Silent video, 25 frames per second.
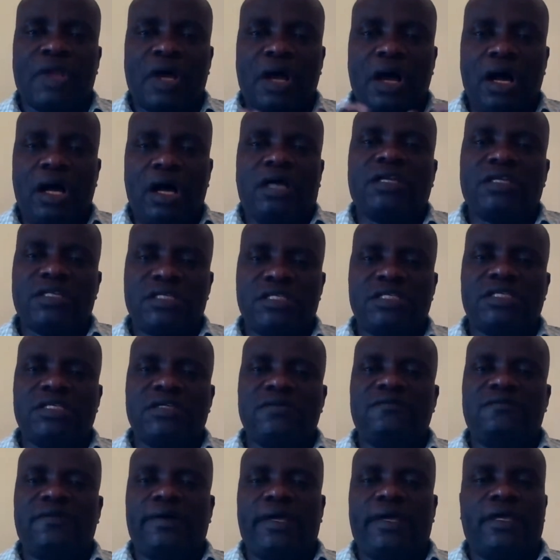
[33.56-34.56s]

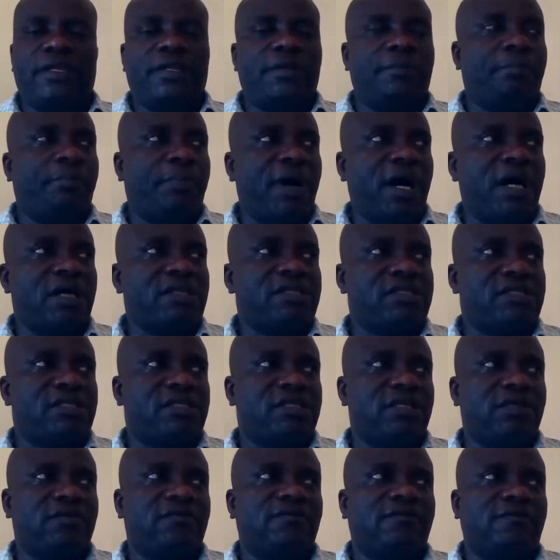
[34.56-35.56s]
active and
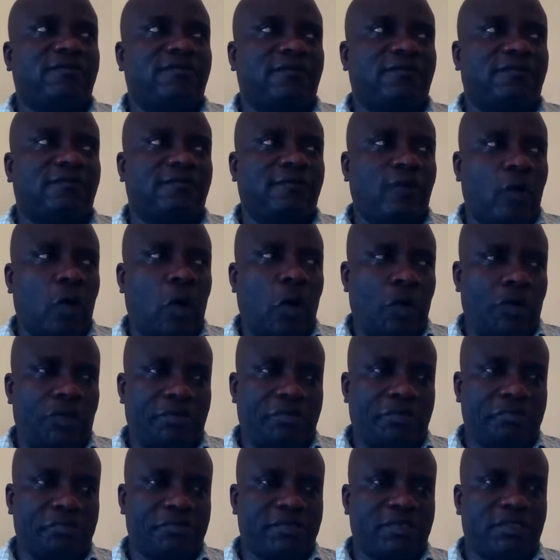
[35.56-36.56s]
passive
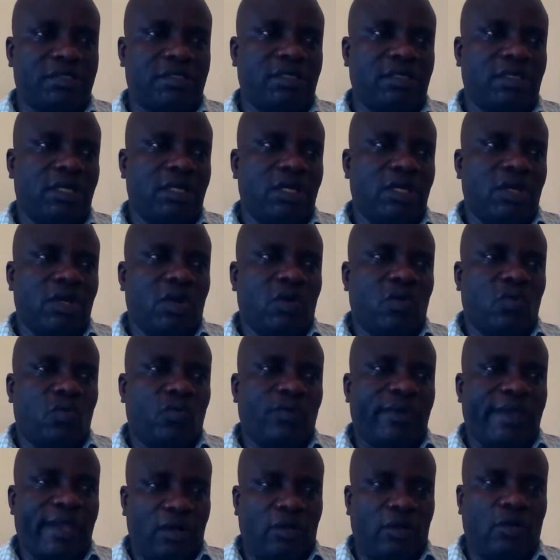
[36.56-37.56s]
voice.
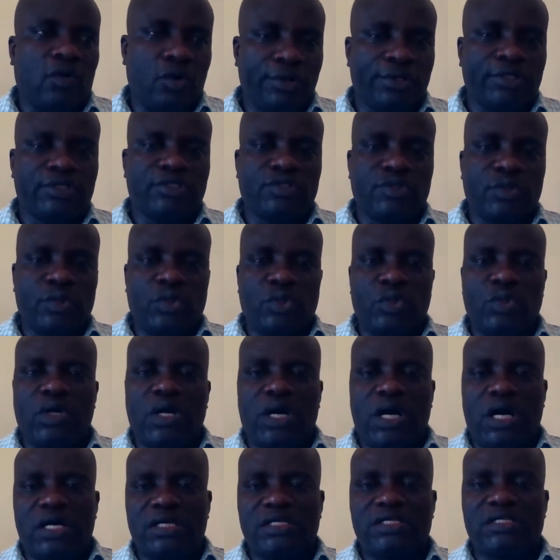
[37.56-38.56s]
We are going to
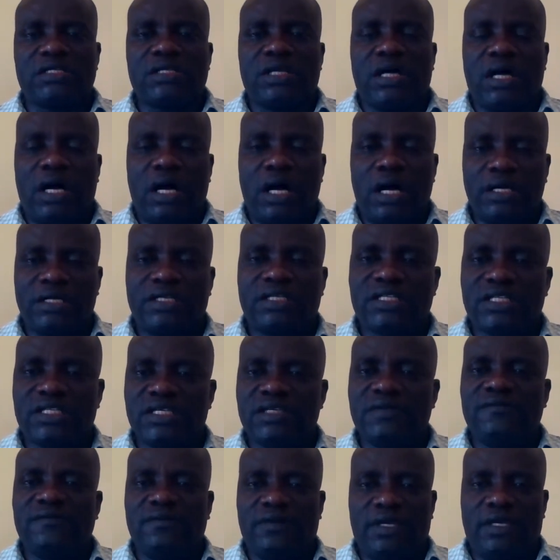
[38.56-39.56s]
look at
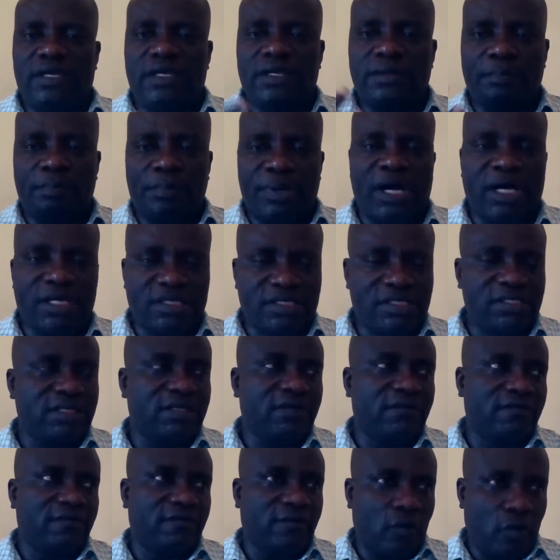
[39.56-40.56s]
active and
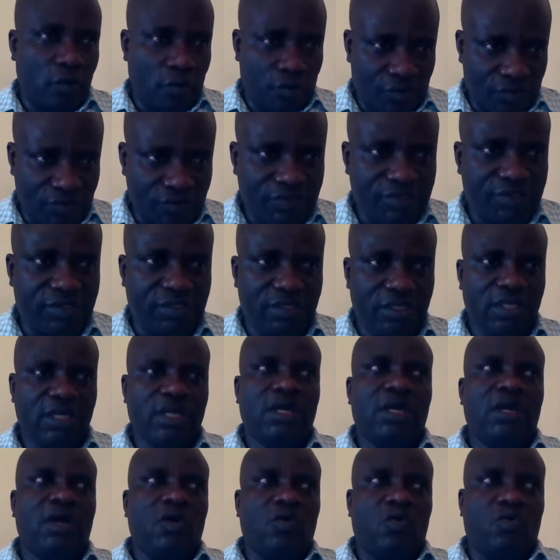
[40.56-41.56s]
passive voice.
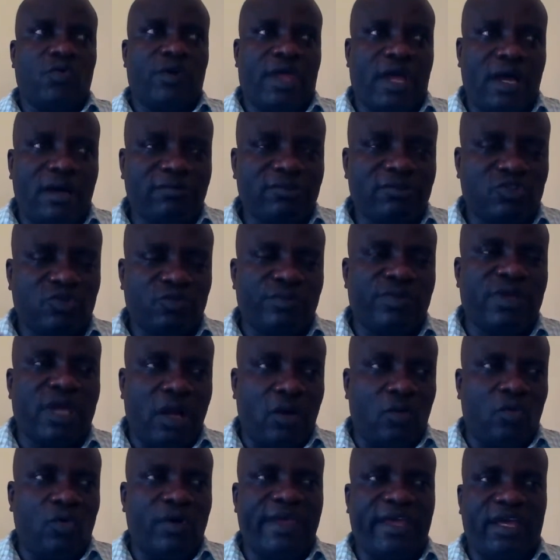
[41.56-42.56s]
We have to be
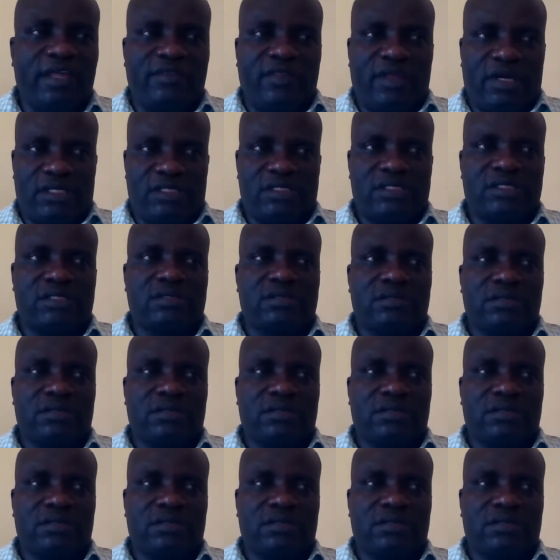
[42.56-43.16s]
aware that